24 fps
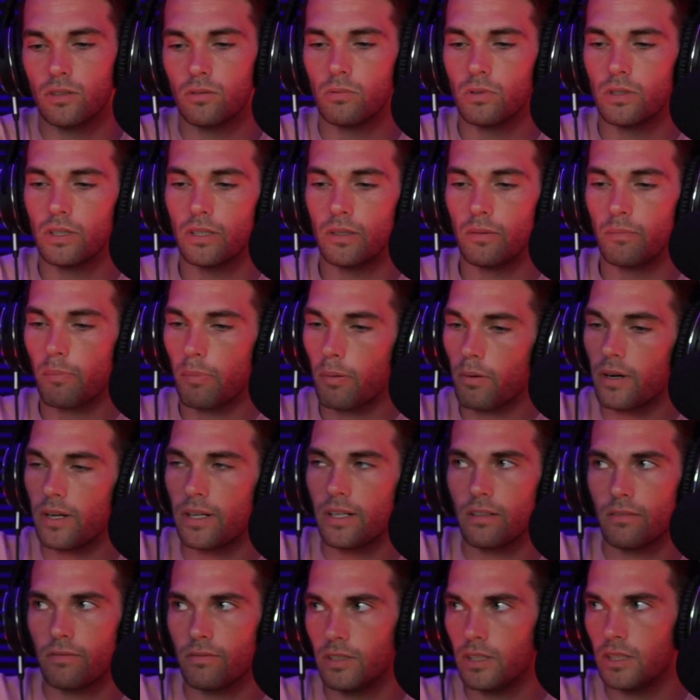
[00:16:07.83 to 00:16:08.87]
1
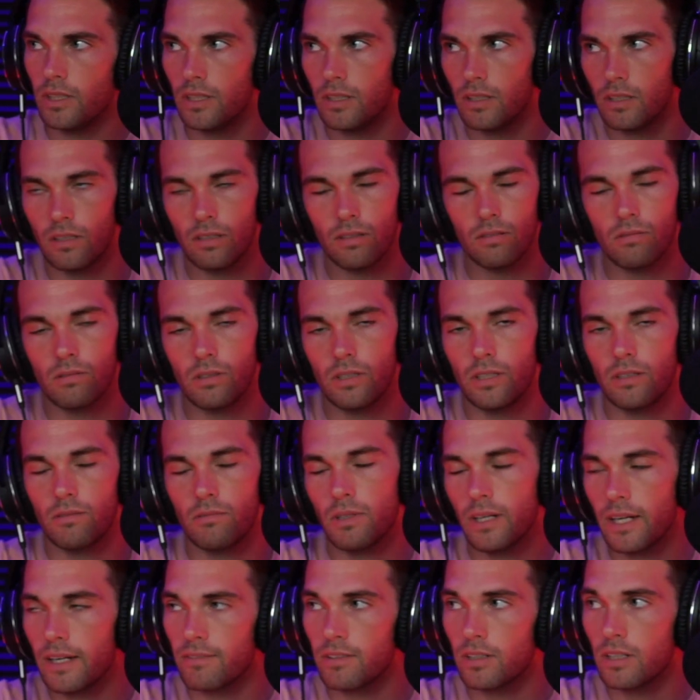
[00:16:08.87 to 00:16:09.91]
prank video, 1
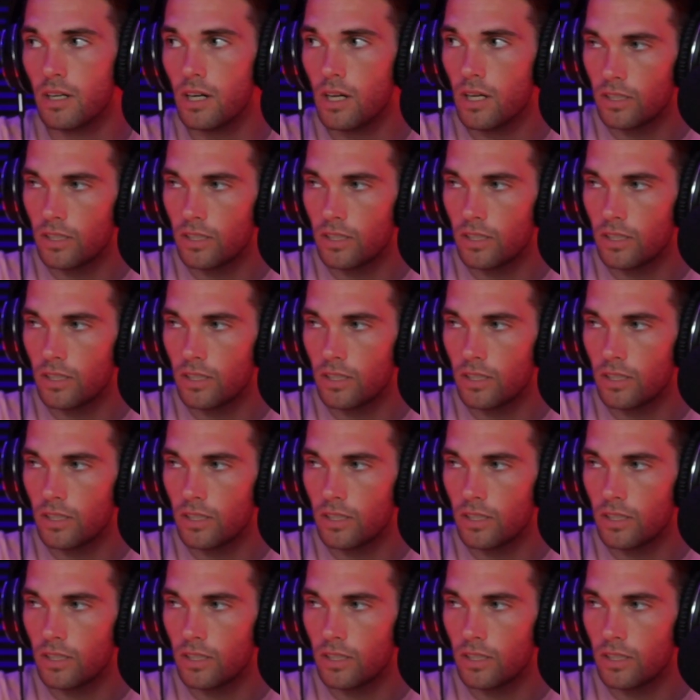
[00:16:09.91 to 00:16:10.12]
whatever.